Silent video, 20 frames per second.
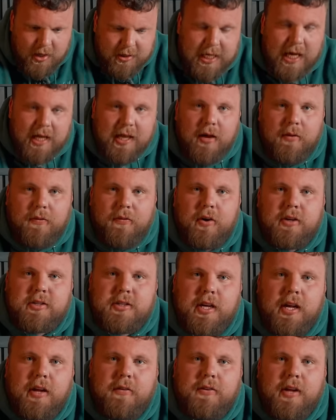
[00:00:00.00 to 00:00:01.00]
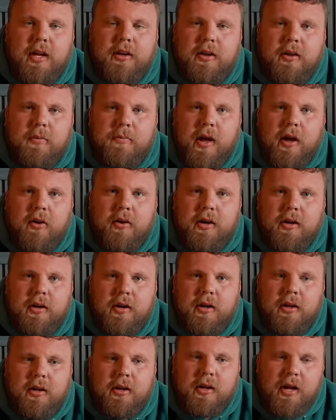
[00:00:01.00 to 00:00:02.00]
get that first lift under the belt
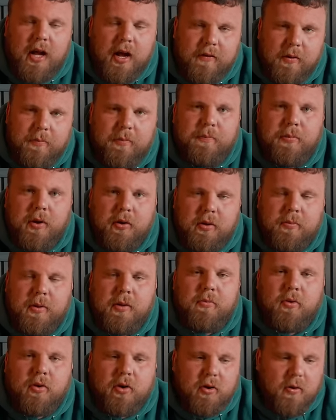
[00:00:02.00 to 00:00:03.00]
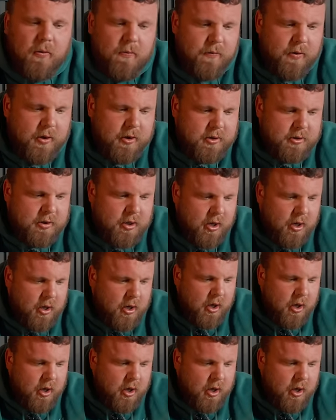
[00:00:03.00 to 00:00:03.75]
and build a bit more confidence.